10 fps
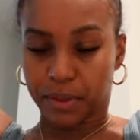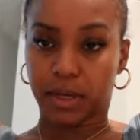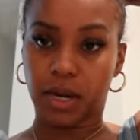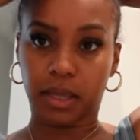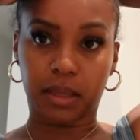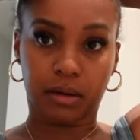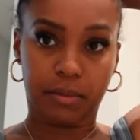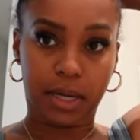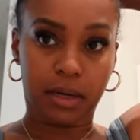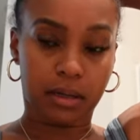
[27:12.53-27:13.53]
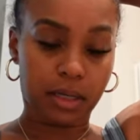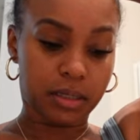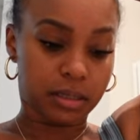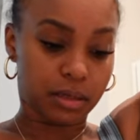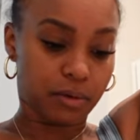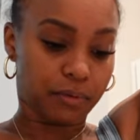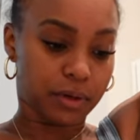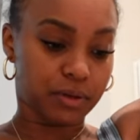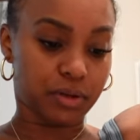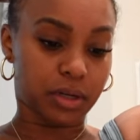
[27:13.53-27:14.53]
put nothing on my hair. That's so
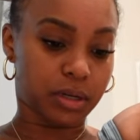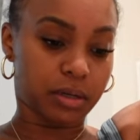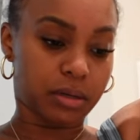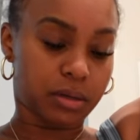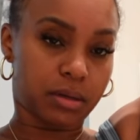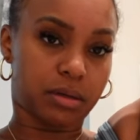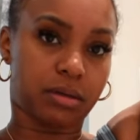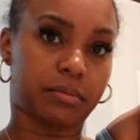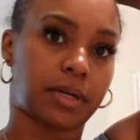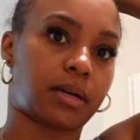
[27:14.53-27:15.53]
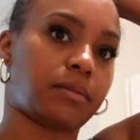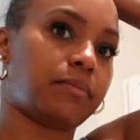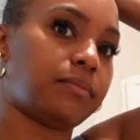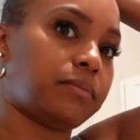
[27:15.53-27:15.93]
frustrating. Oh my God.